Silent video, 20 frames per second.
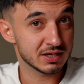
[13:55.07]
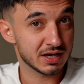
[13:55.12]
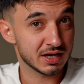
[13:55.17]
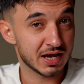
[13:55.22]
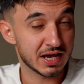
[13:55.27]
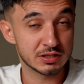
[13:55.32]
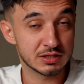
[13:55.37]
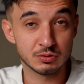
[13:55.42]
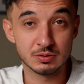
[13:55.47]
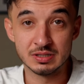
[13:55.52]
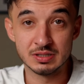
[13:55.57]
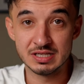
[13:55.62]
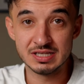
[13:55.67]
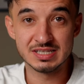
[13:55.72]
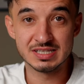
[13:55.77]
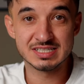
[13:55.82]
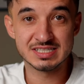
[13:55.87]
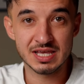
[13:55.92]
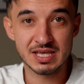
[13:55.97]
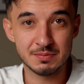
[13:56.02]
I don't need
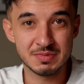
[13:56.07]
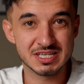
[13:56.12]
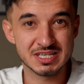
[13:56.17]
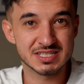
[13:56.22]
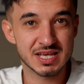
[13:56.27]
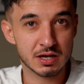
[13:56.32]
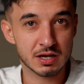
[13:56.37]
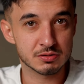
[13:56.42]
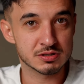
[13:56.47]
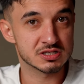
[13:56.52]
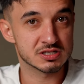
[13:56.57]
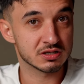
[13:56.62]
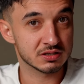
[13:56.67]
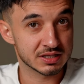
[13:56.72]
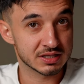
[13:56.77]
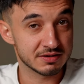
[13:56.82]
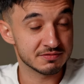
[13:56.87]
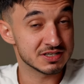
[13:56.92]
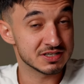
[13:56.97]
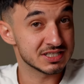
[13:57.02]
the same exact result
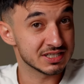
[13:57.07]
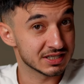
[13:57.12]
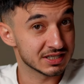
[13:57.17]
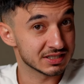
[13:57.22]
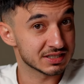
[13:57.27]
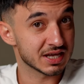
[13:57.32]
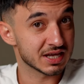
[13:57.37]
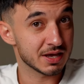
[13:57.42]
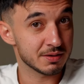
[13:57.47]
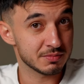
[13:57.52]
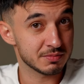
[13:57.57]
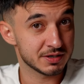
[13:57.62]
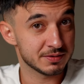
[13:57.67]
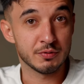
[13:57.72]
every single time.